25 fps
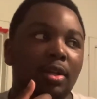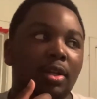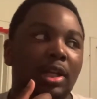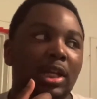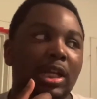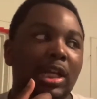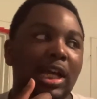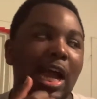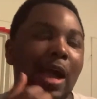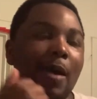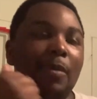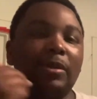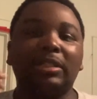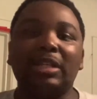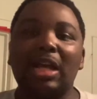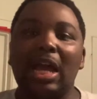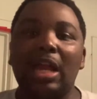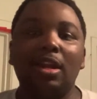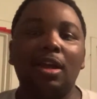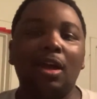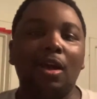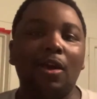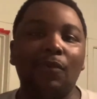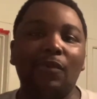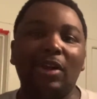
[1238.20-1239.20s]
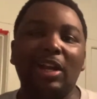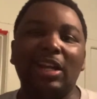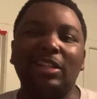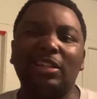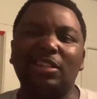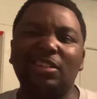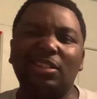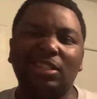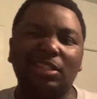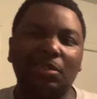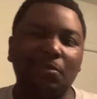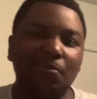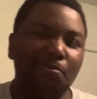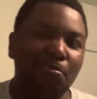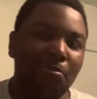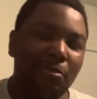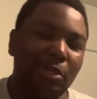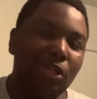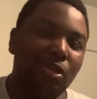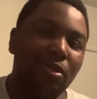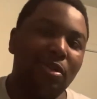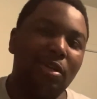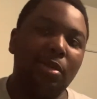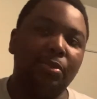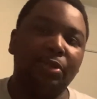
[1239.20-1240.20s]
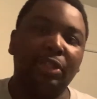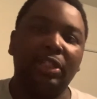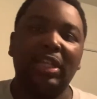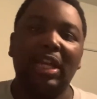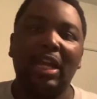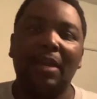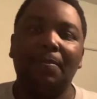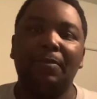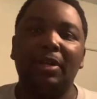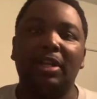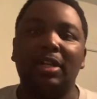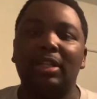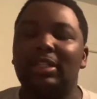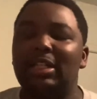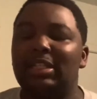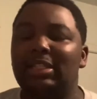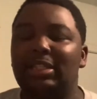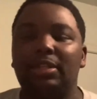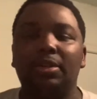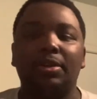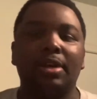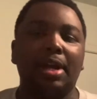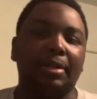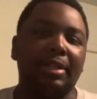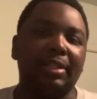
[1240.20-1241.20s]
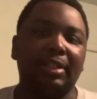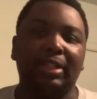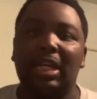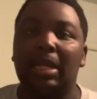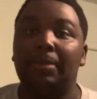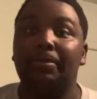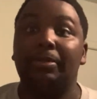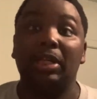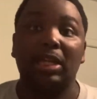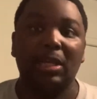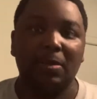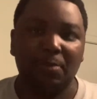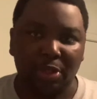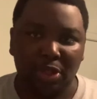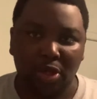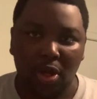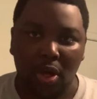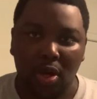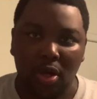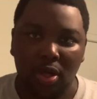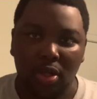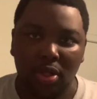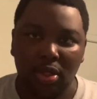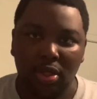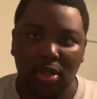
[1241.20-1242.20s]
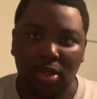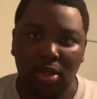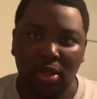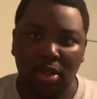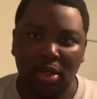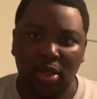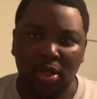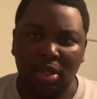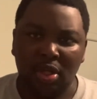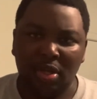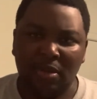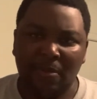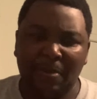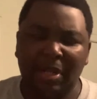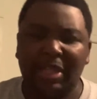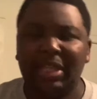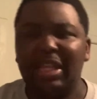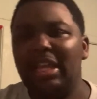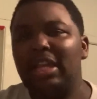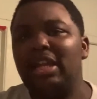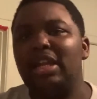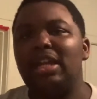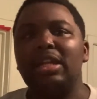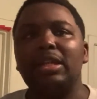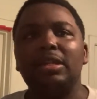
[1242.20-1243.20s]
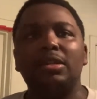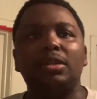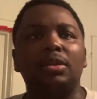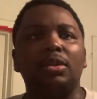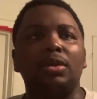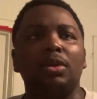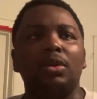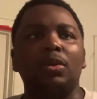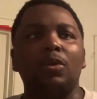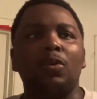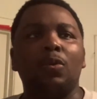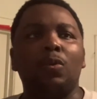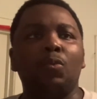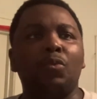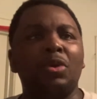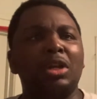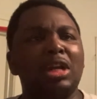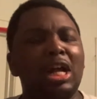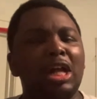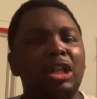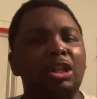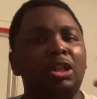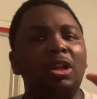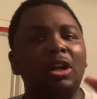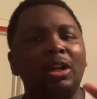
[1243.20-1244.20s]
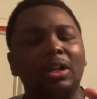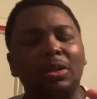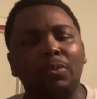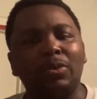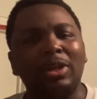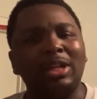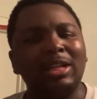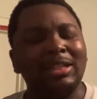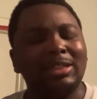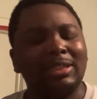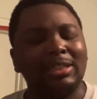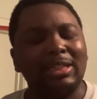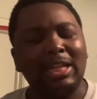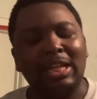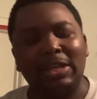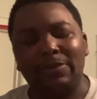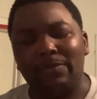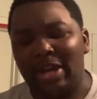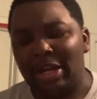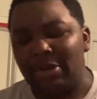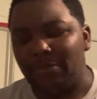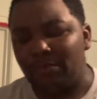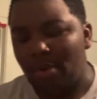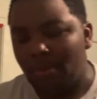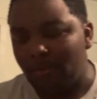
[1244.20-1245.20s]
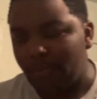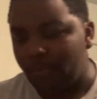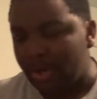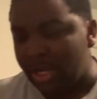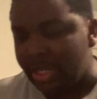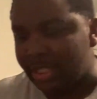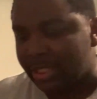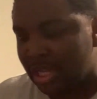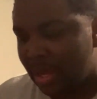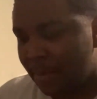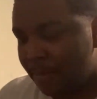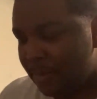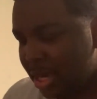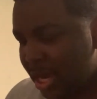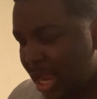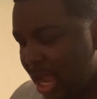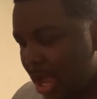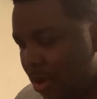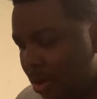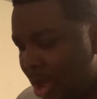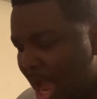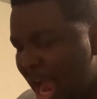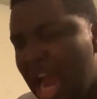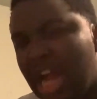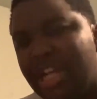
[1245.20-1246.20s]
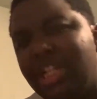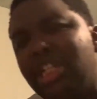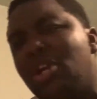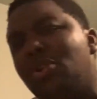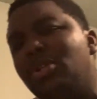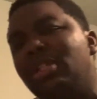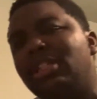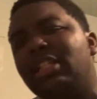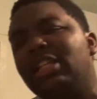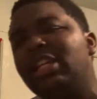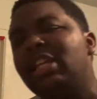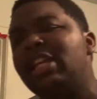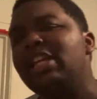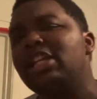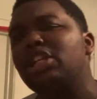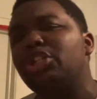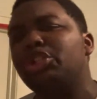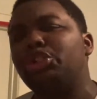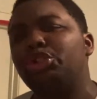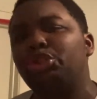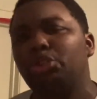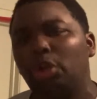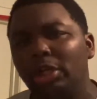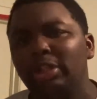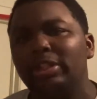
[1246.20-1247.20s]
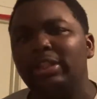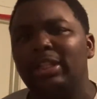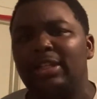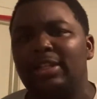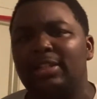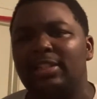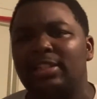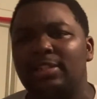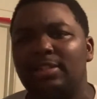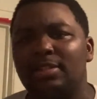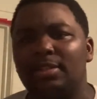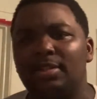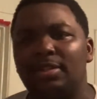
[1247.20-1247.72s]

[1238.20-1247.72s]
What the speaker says: I was kind of already a little upset because they still got the same theme song. But then, when I see Roman Reigns coming out, I notice he is shirtless.